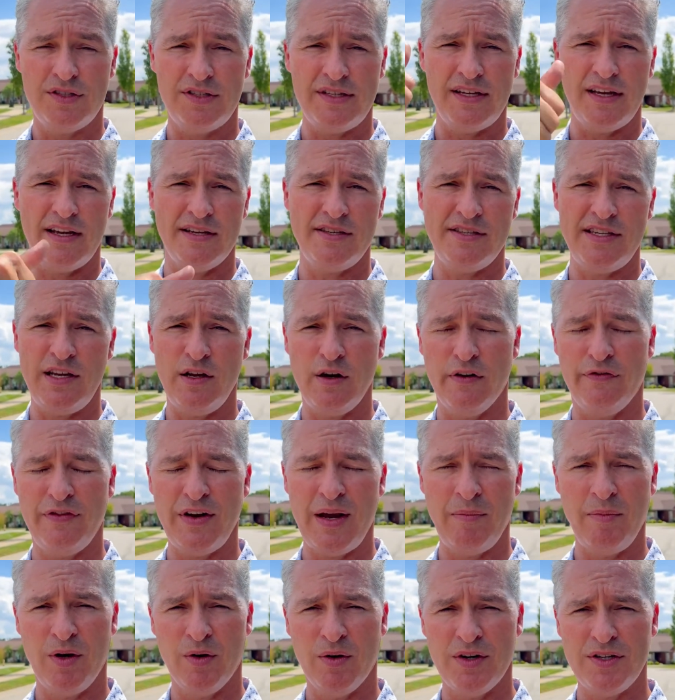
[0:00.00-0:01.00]
a single
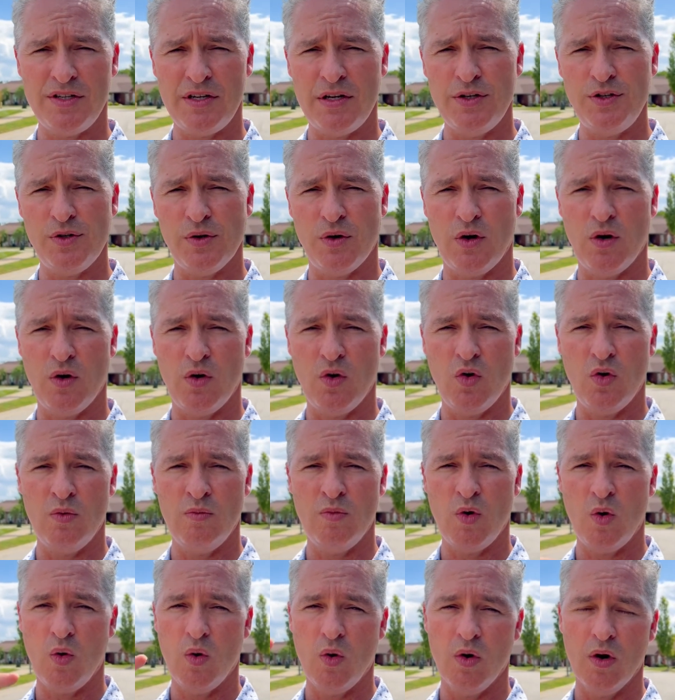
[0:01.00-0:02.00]
family residential home
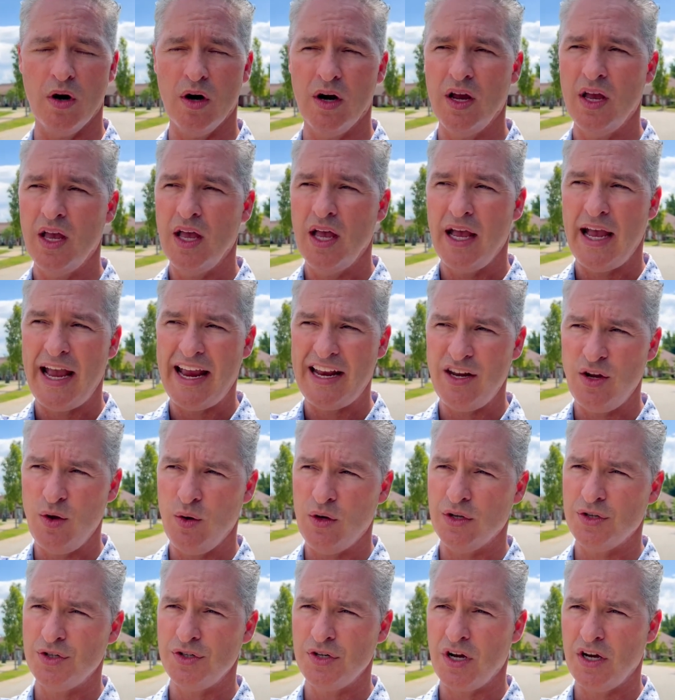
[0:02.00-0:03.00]
or a new
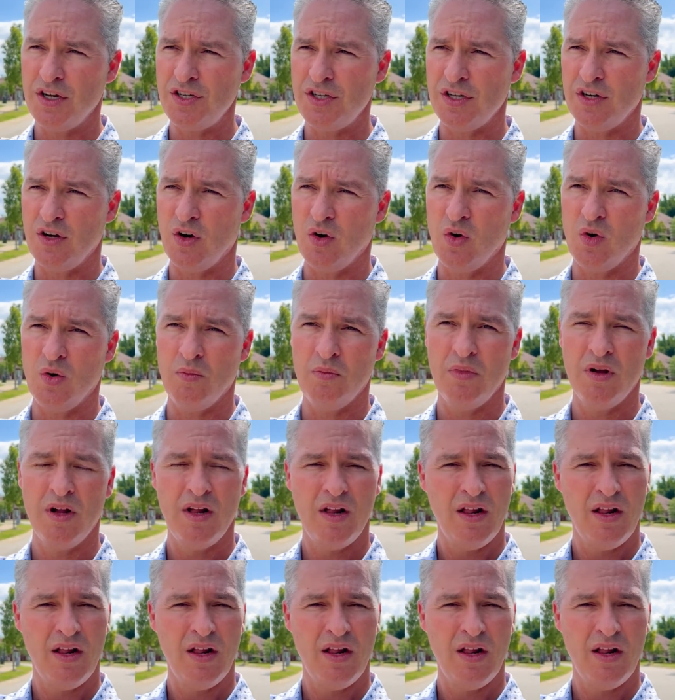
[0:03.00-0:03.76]
construction home.